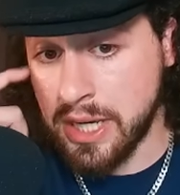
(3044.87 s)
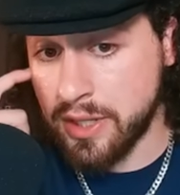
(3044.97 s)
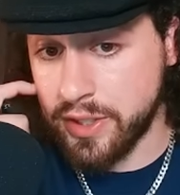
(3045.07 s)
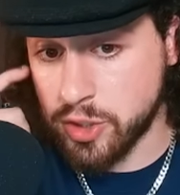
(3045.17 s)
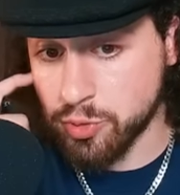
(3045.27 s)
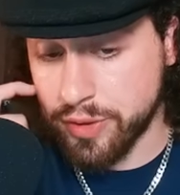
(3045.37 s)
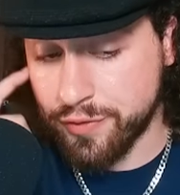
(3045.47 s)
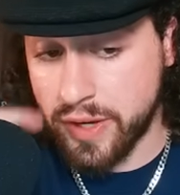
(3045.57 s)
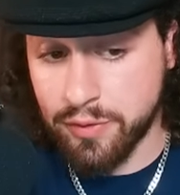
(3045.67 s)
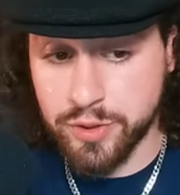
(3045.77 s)
These three
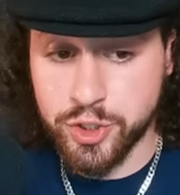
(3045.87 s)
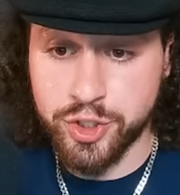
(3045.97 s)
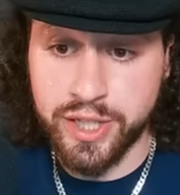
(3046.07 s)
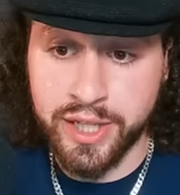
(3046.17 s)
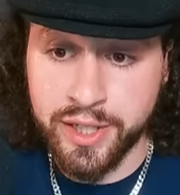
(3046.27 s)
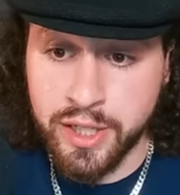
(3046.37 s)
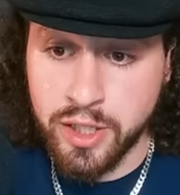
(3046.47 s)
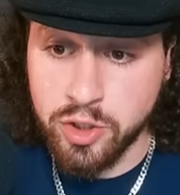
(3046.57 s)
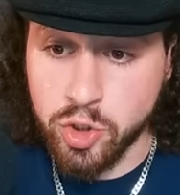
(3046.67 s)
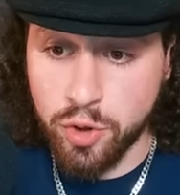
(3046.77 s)
favorites should hit.
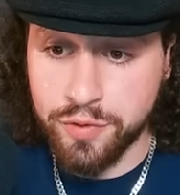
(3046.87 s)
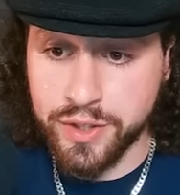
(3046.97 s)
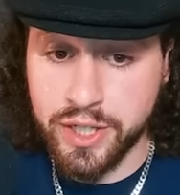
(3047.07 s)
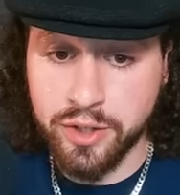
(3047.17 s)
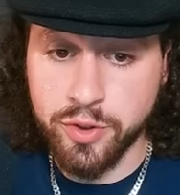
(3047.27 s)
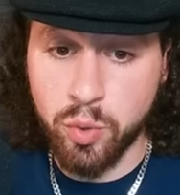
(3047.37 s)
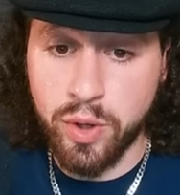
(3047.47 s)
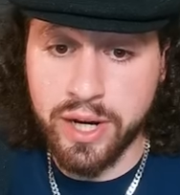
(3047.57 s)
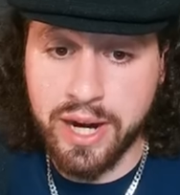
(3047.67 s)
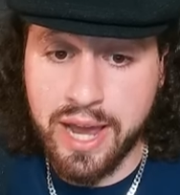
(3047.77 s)
You go for the under
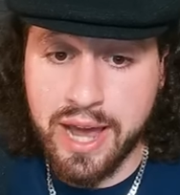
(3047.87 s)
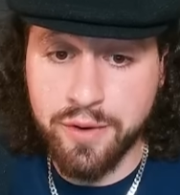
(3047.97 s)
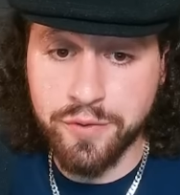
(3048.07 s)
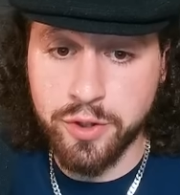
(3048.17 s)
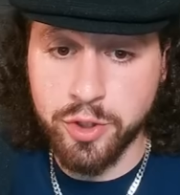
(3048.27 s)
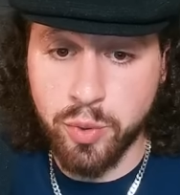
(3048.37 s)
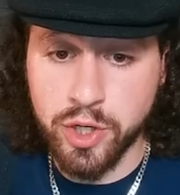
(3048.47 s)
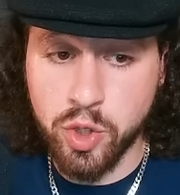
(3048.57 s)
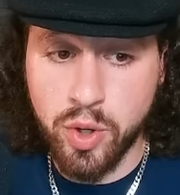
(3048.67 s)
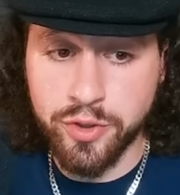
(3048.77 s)
1.5 here. You want to
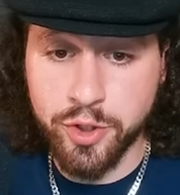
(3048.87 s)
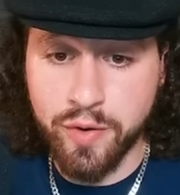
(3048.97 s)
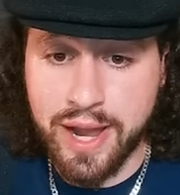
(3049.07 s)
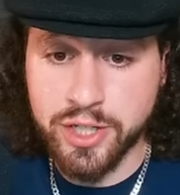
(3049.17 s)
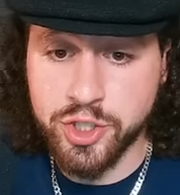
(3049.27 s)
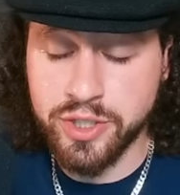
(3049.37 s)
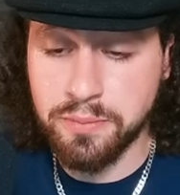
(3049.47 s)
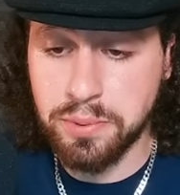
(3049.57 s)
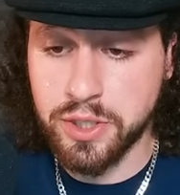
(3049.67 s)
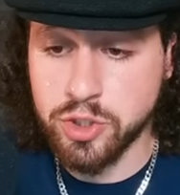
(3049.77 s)
go under action,
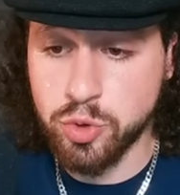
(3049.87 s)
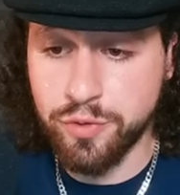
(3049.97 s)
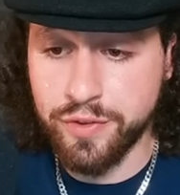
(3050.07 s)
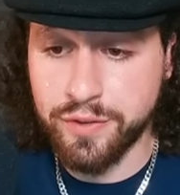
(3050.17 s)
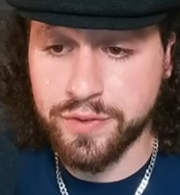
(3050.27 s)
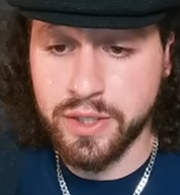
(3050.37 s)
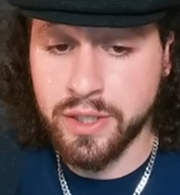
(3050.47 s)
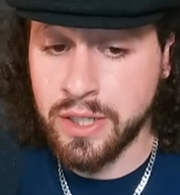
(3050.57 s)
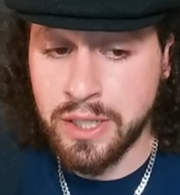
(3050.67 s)
plus 250.